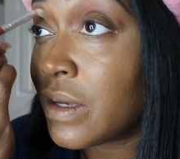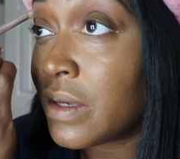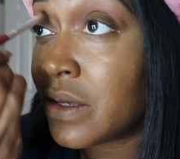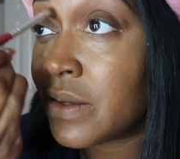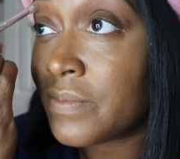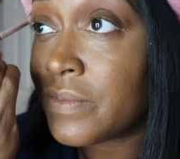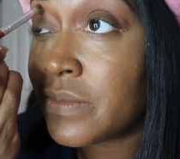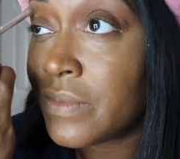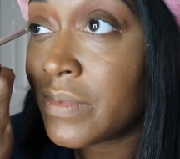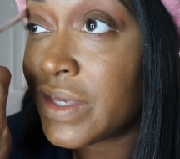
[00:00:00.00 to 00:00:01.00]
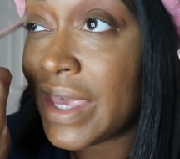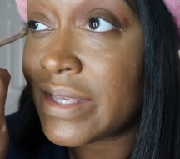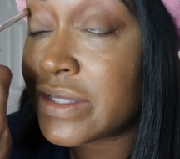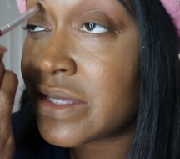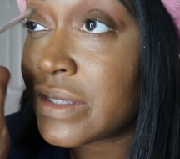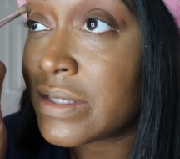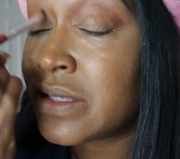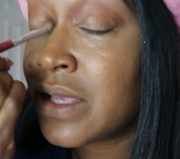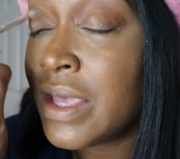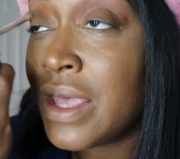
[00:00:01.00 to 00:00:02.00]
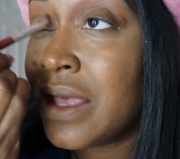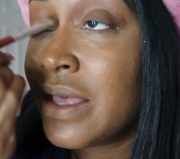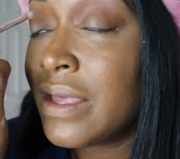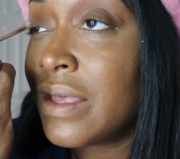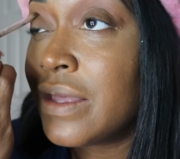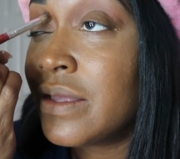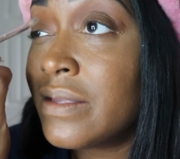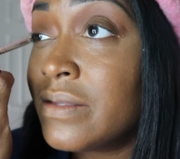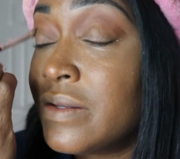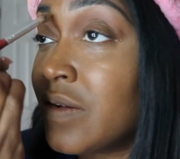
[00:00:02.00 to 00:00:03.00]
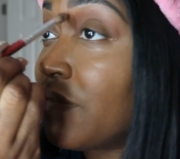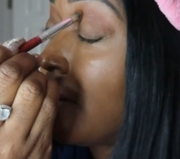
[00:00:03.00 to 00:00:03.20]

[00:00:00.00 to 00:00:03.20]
um, cases you know